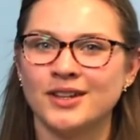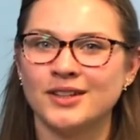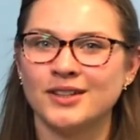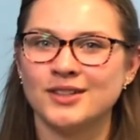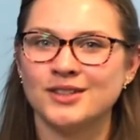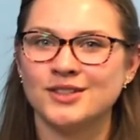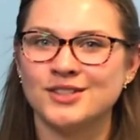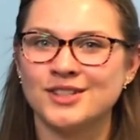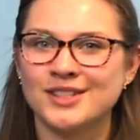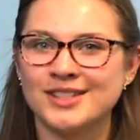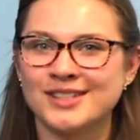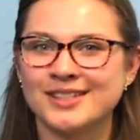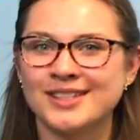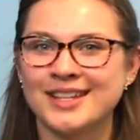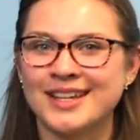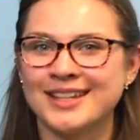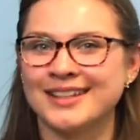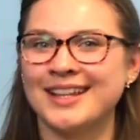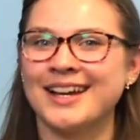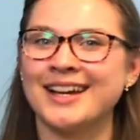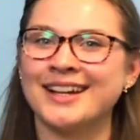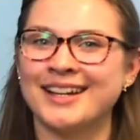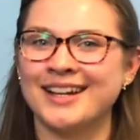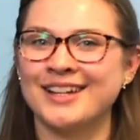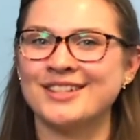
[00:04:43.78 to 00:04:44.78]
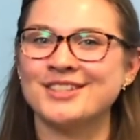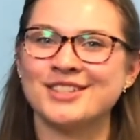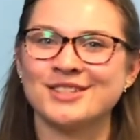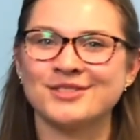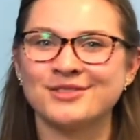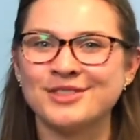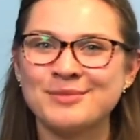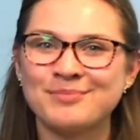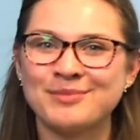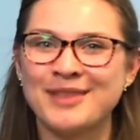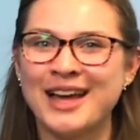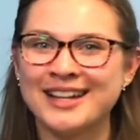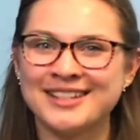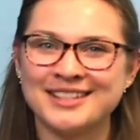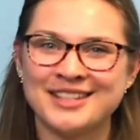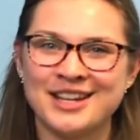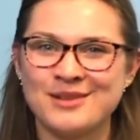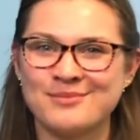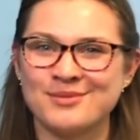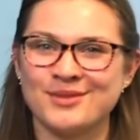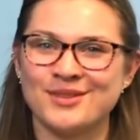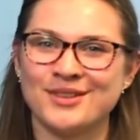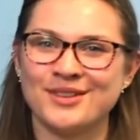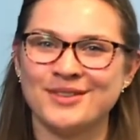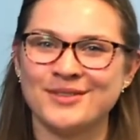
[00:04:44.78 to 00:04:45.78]
just like that guy just flipped that
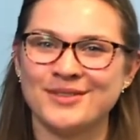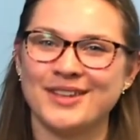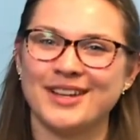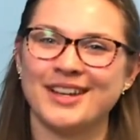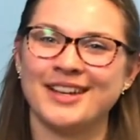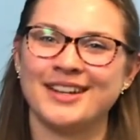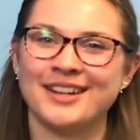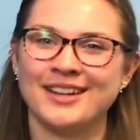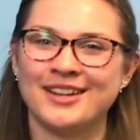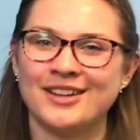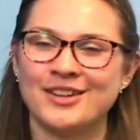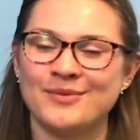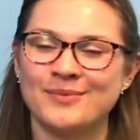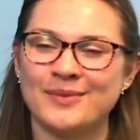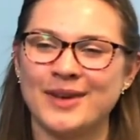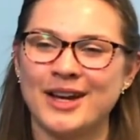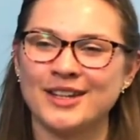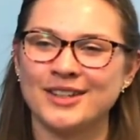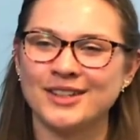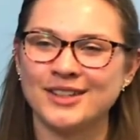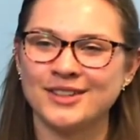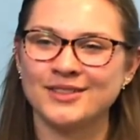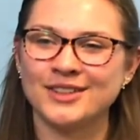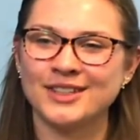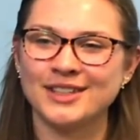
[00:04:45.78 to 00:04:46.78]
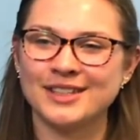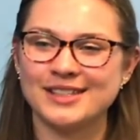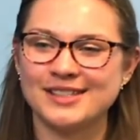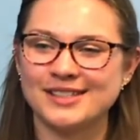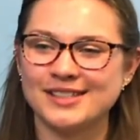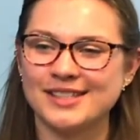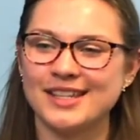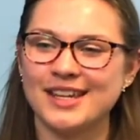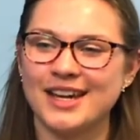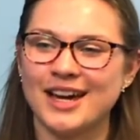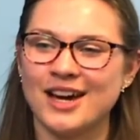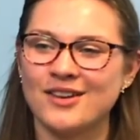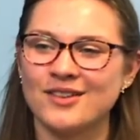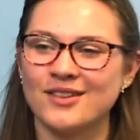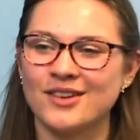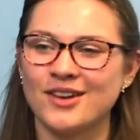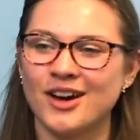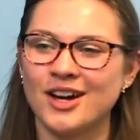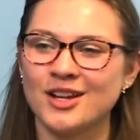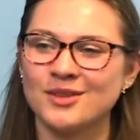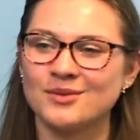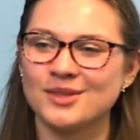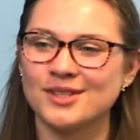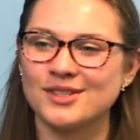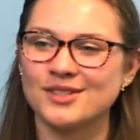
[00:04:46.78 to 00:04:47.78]
table. And I could really see how
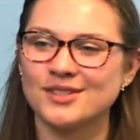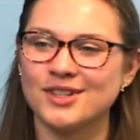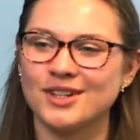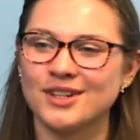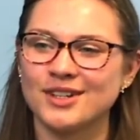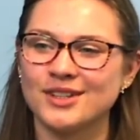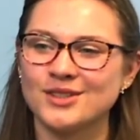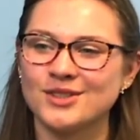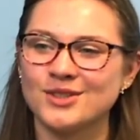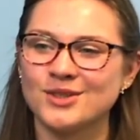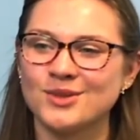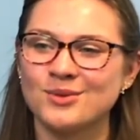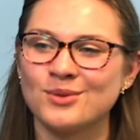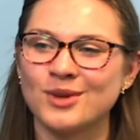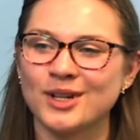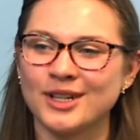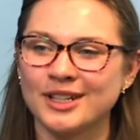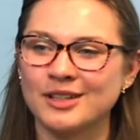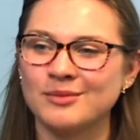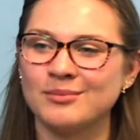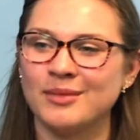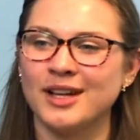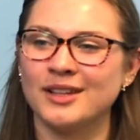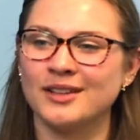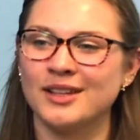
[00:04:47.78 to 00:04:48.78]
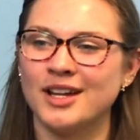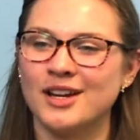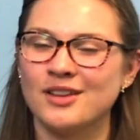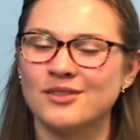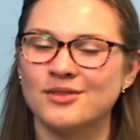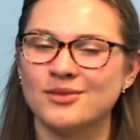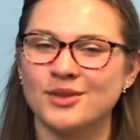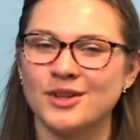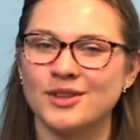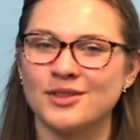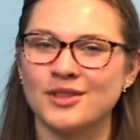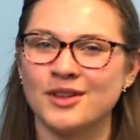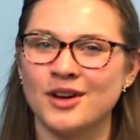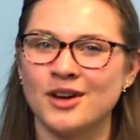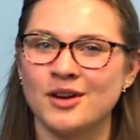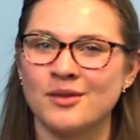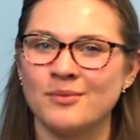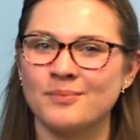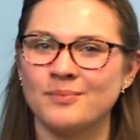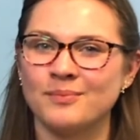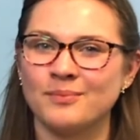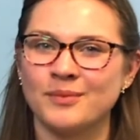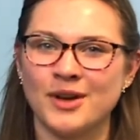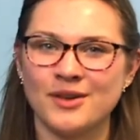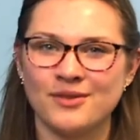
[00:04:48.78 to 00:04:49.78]
God was starting to work in my life with
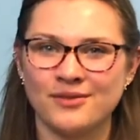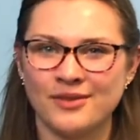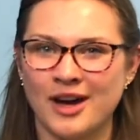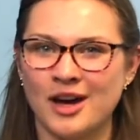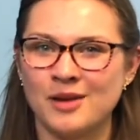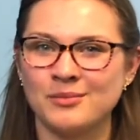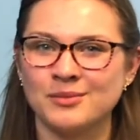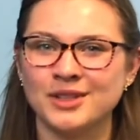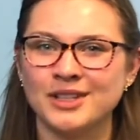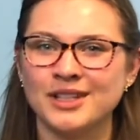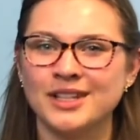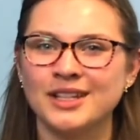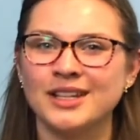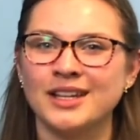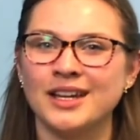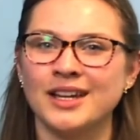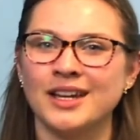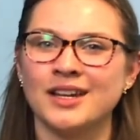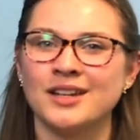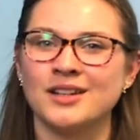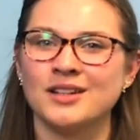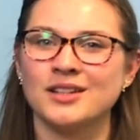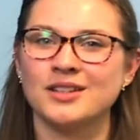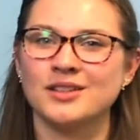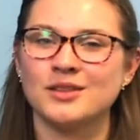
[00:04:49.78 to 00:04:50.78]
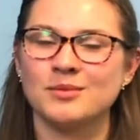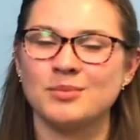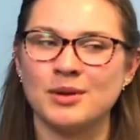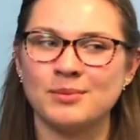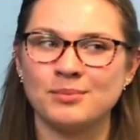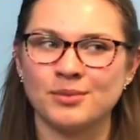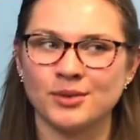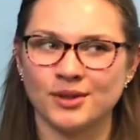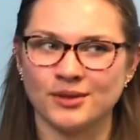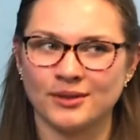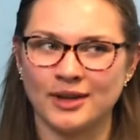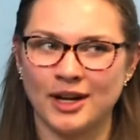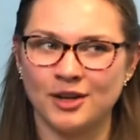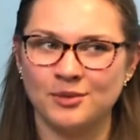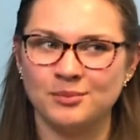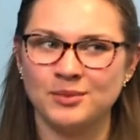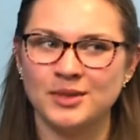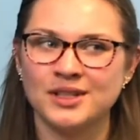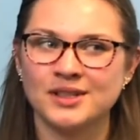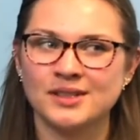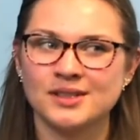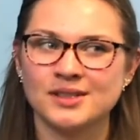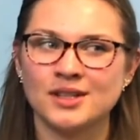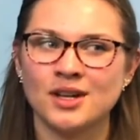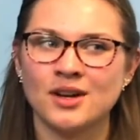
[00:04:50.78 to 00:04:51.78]
my family and people around me
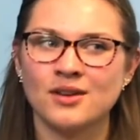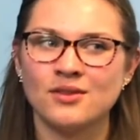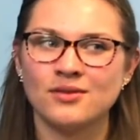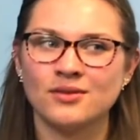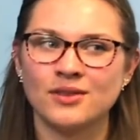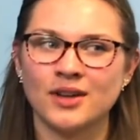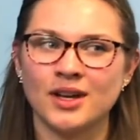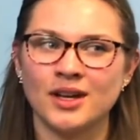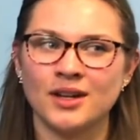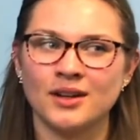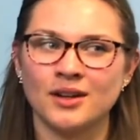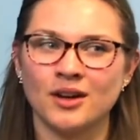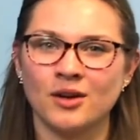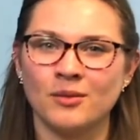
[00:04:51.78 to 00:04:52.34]
and stuff. And